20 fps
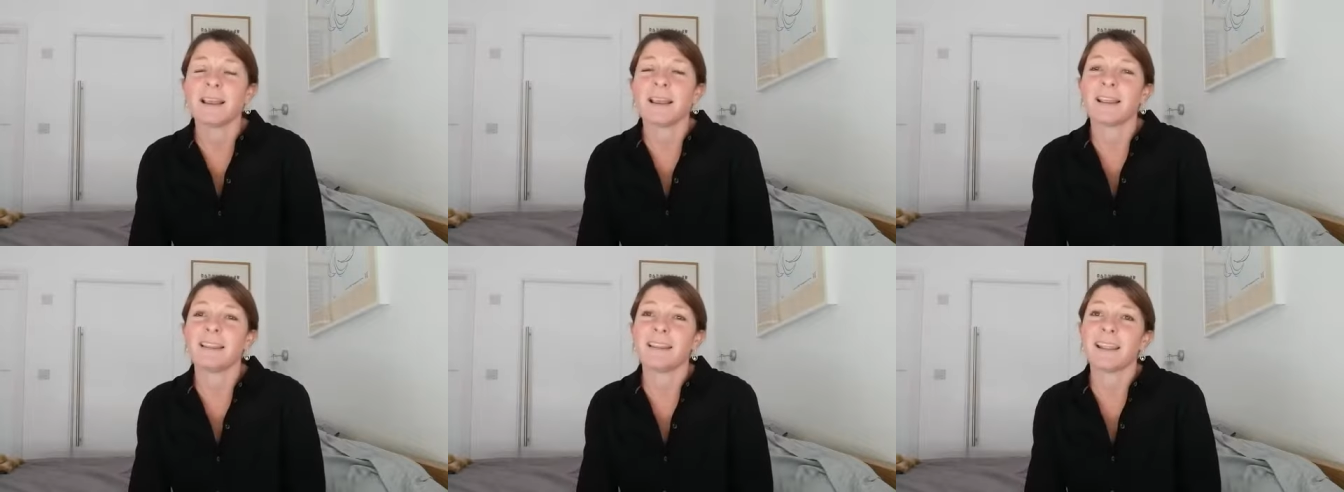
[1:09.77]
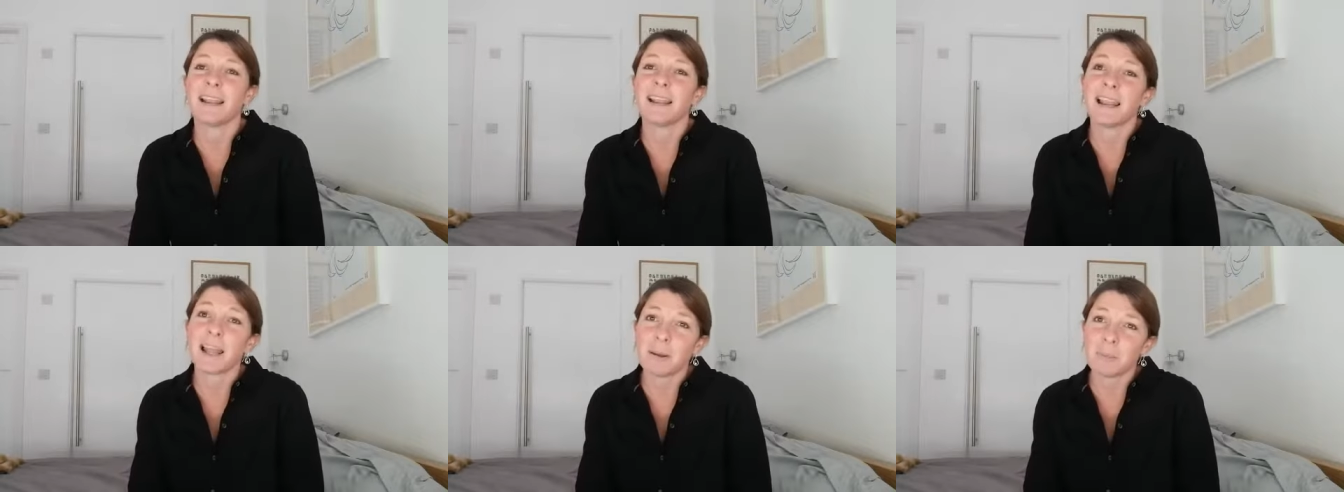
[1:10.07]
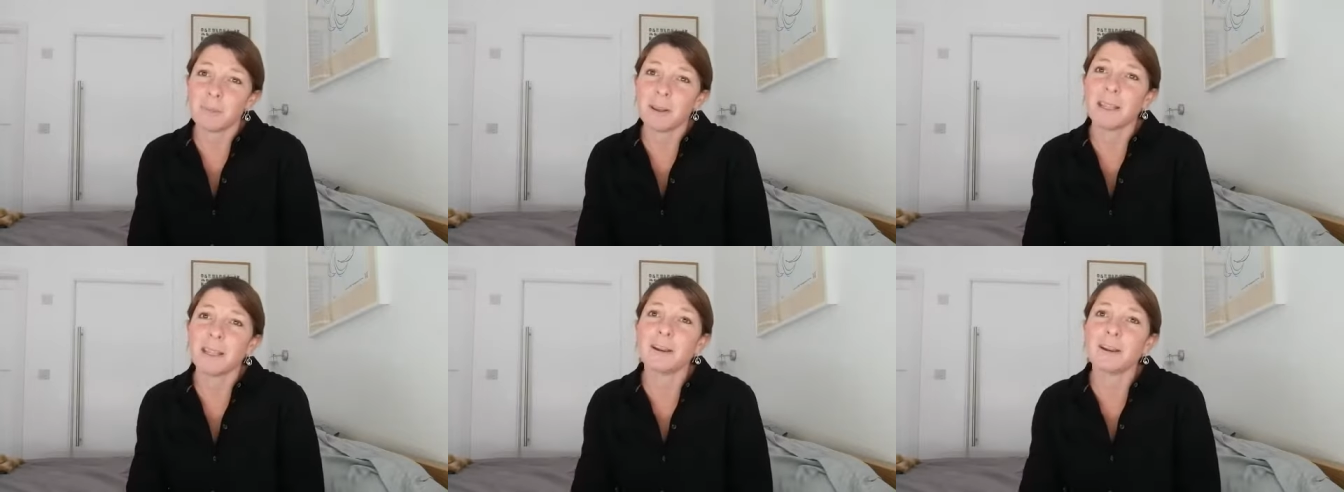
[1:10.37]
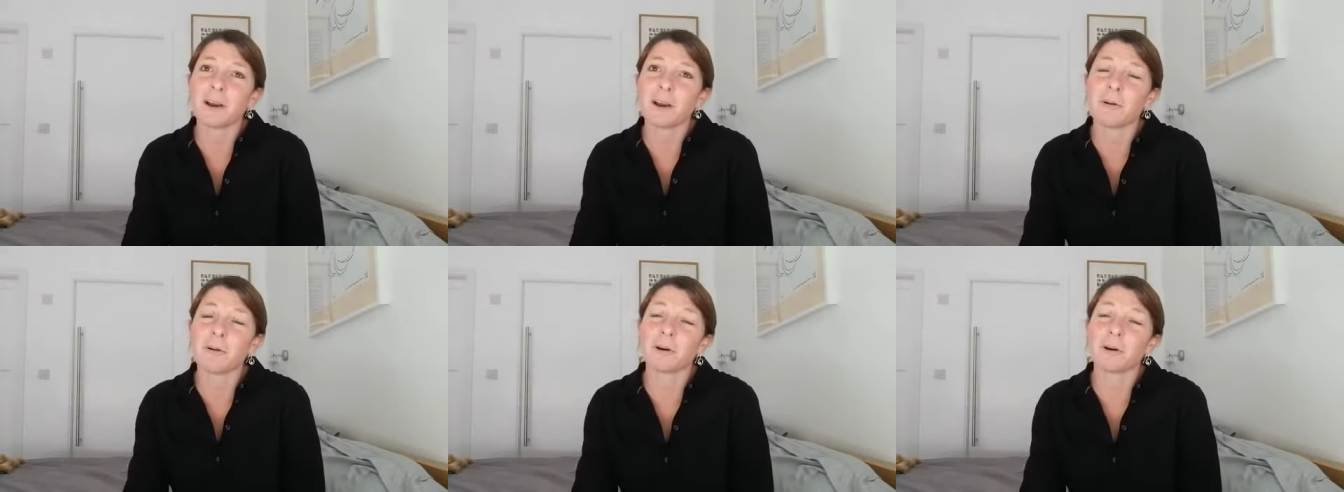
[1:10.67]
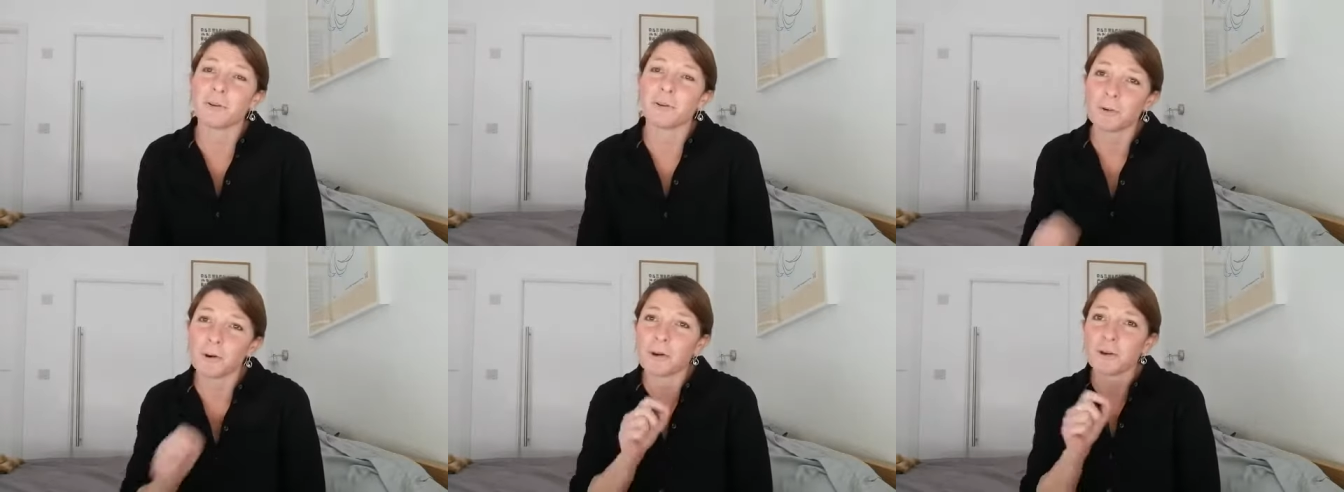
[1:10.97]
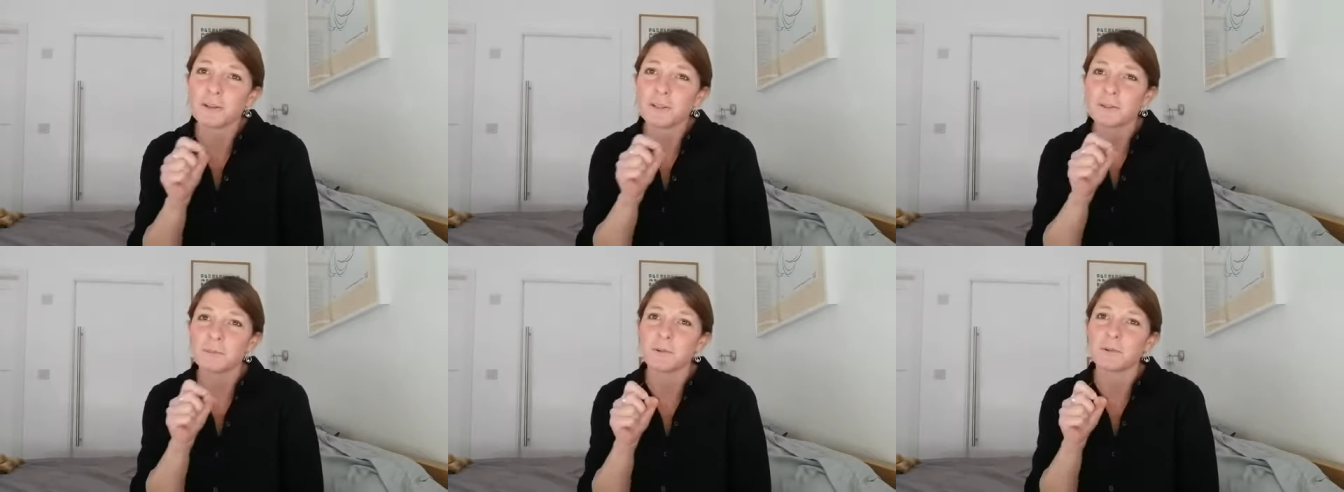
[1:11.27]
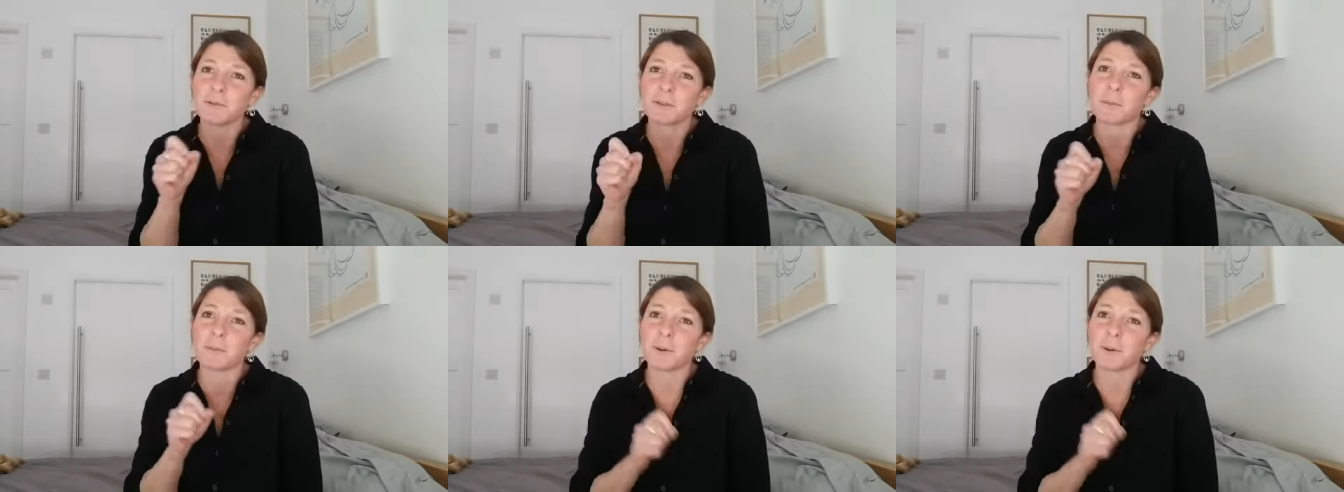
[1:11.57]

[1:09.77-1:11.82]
And then let me know or draw some of the